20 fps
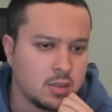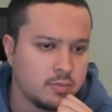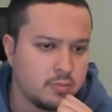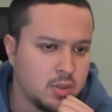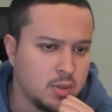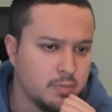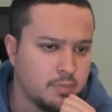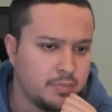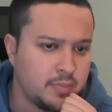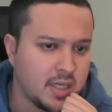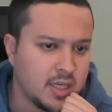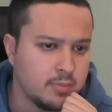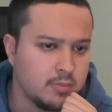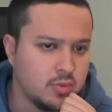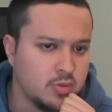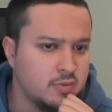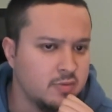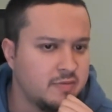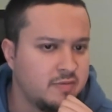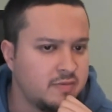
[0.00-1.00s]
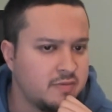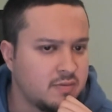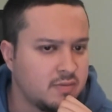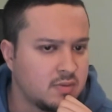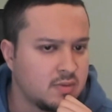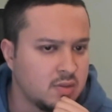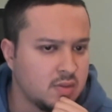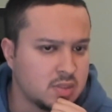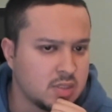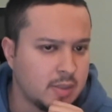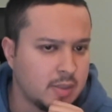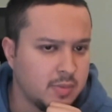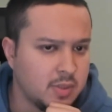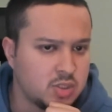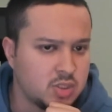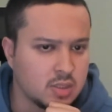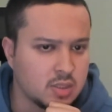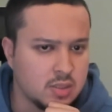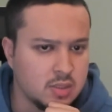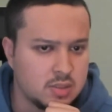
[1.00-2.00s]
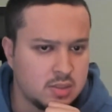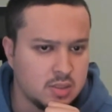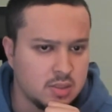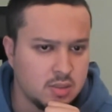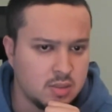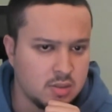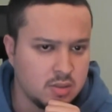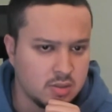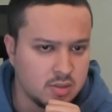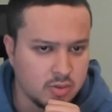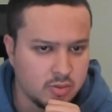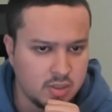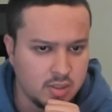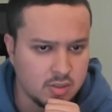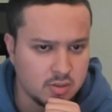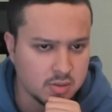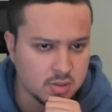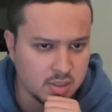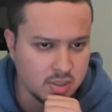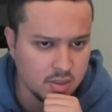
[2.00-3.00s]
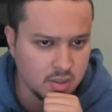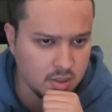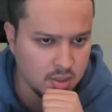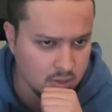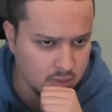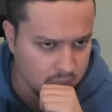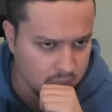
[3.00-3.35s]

Be a bad move. There's not much to consider. You go here or here.